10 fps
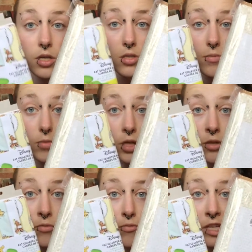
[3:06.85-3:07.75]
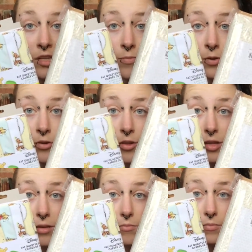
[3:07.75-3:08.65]
some cute Winnie the Pooh
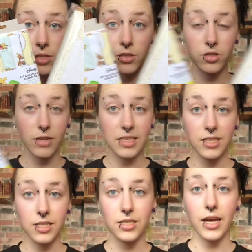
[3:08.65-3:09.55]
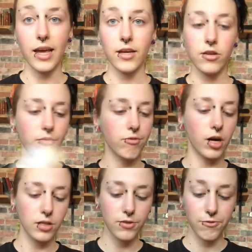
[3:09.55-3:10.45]
themed dresses and
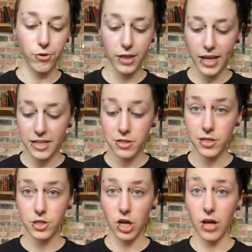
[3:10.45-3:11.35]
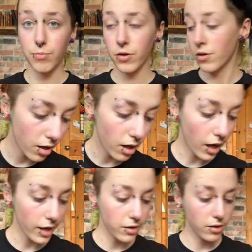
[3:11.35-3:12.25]
overalls for the Etsy shop.
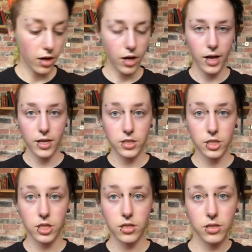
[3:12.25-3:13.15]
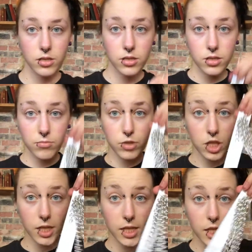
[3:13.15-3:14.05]
I got some
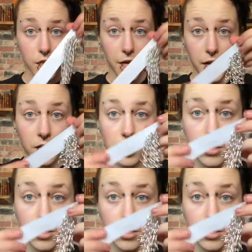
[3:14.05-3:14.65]
chunky chain,